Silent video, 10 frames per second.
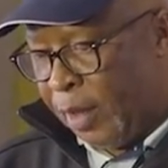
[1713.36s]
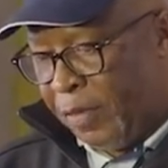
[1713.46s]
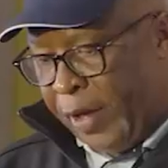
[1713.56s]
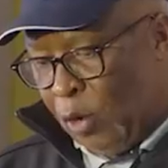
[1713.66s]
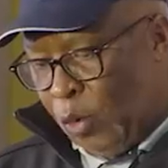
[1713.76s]

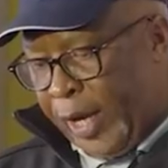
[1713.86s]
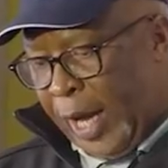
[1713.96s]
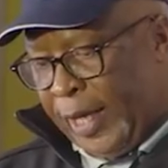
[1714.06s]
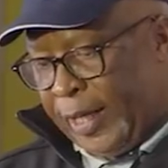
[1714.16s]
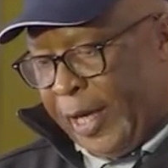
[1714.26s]
There were
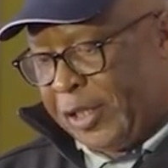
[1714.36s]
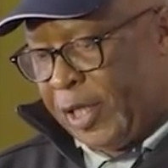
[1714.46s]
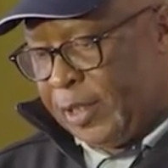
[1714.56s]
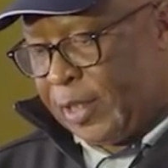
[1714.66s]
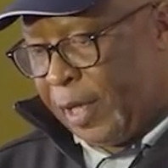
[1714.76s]

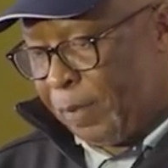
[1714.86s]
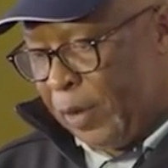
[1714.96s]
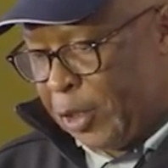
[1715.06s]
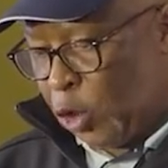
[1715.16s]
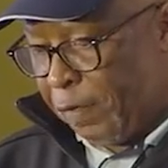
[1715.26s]
allegations that
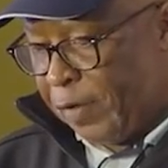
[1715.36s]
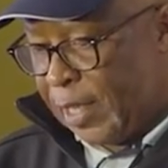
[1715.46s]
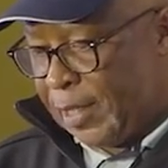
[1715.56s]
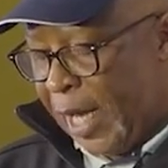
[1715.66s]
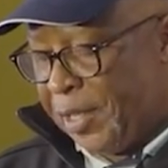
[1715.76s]
police
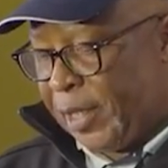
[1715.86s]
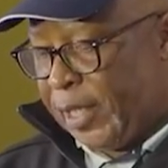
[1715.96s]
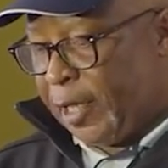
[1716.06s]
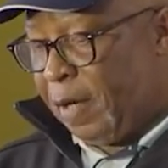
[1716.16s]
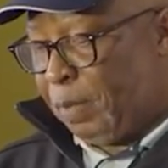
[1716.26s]
officers
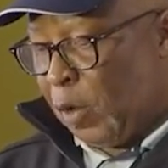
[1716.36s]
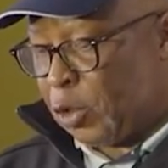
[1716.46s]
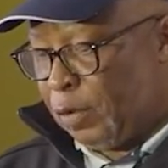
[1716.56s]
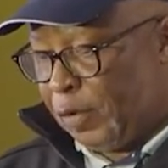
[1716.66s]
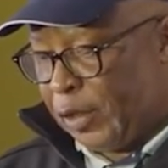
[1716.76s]
undertaking
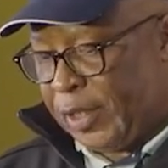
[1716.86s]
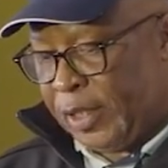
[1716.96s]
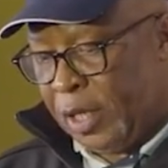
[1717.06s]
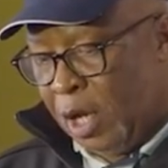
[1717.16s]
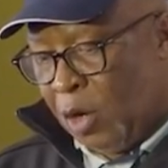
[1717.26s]
postal
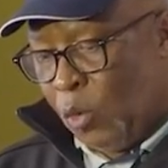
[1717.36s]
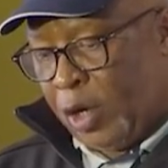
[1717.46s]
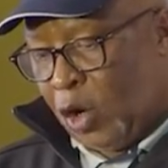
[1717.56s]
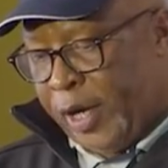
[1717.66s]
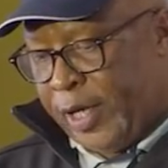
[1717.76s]
voting
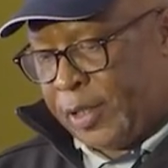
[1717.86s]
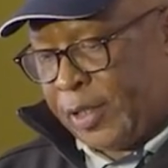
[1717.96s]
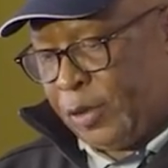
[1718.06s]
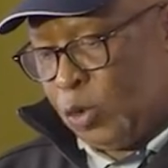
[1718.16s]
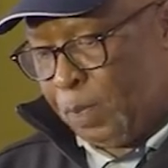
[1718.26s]
were
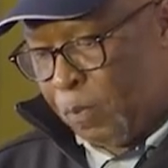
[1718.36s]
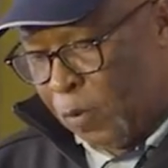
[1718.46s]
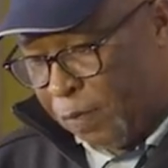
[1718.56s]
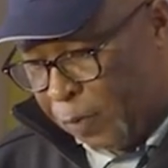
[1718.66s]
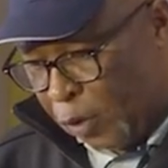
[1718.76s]
coerced to
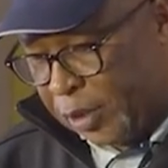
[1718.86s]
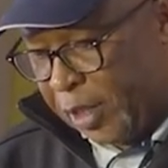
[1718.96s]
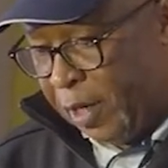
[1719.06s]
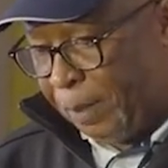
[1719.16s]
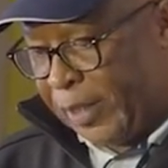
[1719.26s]
vote
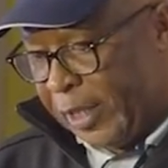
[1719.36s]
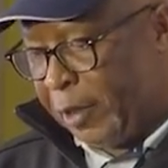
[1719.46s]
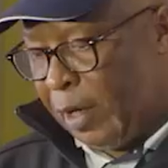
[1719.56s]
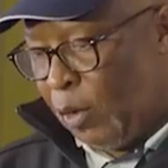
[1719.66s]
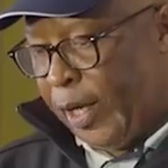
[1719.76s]
in a
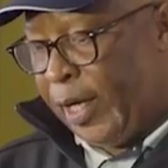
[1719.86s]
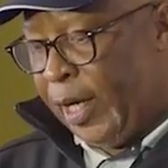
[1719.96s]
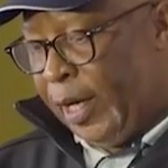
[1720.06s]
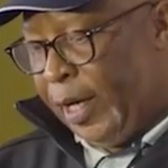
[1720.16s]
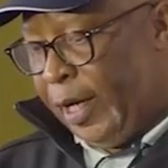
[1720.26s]
particular
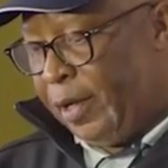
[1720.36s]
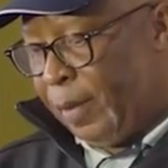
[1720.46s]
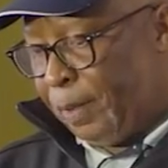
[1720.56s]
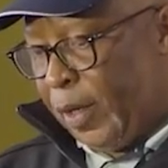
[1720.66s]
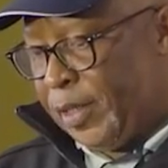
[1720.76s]
way in
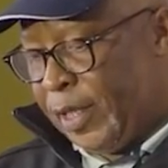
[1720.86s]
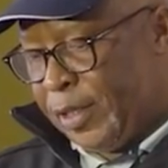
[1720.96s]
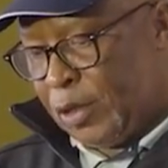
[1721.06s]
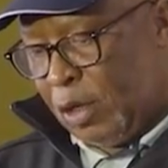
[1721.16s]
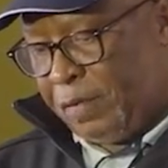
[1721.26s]
the
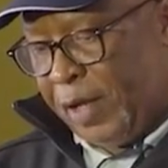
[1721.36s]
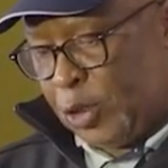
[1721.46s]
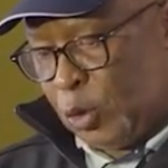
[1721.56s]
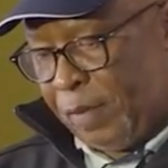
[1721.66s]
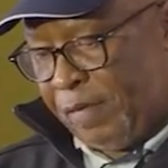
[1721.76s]
presence of their
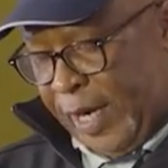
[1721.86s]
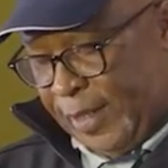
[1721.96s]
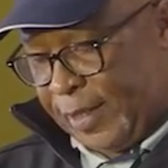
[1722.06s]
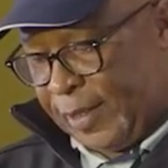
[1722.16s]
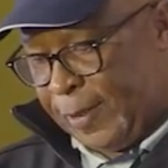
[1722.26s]

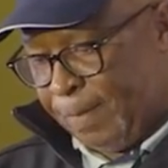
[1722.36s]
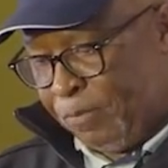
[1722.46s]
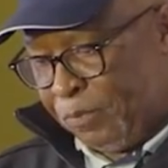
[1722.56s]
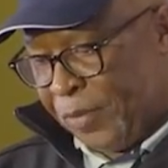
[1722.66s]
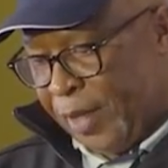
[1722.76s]
supervisors,
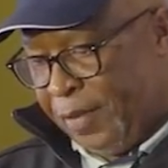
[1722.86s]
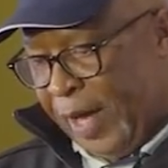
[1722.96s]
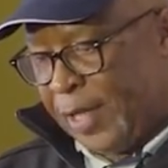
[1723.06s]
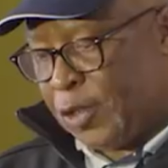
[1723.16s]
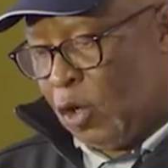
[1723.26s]

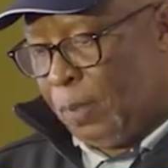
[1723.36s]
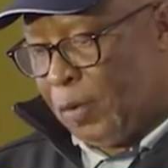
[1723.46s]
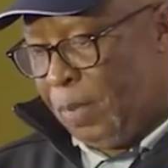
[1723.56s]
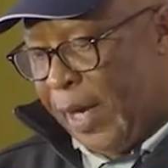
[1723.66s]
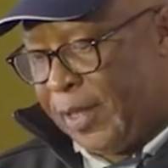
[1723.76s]
thus
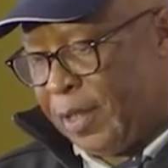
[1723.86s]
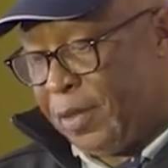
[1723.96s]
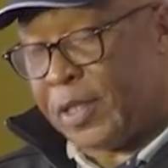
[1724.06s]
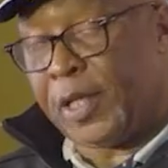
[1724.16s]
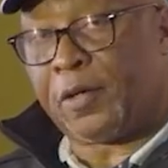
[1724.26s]
compromising
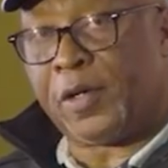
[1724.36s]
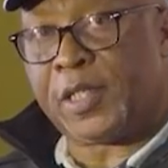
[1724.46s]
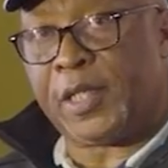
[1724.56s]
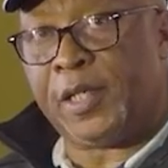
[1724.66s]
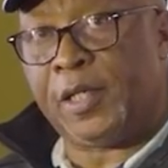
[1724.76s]
the
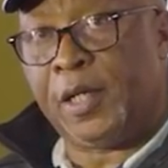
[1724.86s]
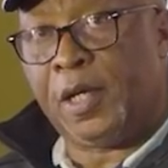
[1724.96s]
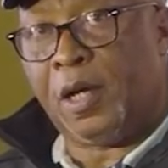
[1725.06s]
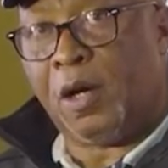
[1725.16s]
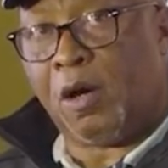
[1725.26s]
secrecy
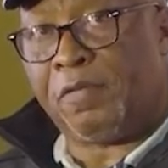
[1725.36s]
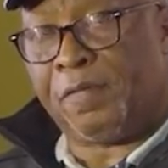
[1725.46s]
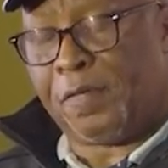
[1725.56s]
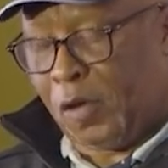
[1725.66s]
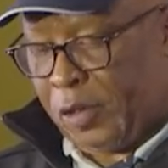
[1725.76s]
of the
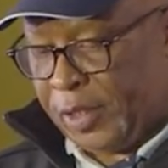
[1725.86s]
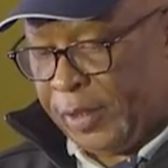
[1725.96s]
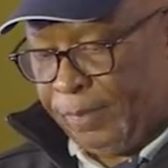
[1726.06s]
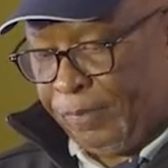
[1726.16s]
vote.